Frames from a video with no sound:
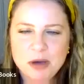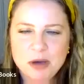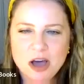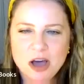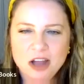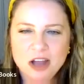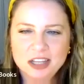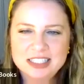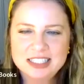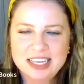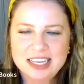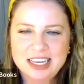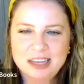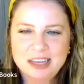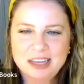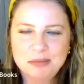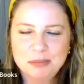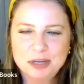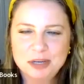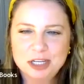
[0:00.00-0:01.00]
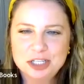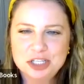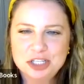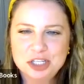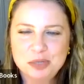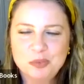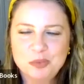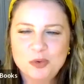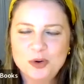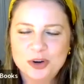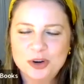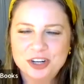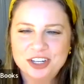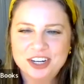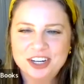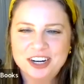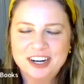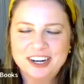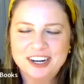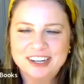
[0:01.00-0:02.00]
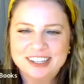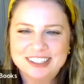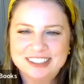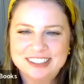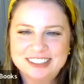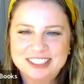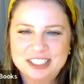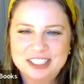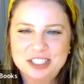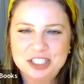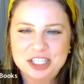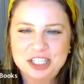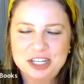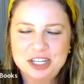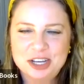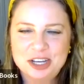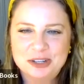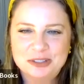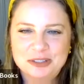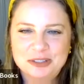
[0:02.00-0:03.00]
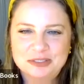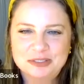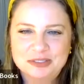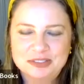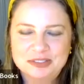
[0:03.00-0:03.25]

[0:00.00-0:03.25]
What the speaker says: Polly see it? Because she warned her. Did she know?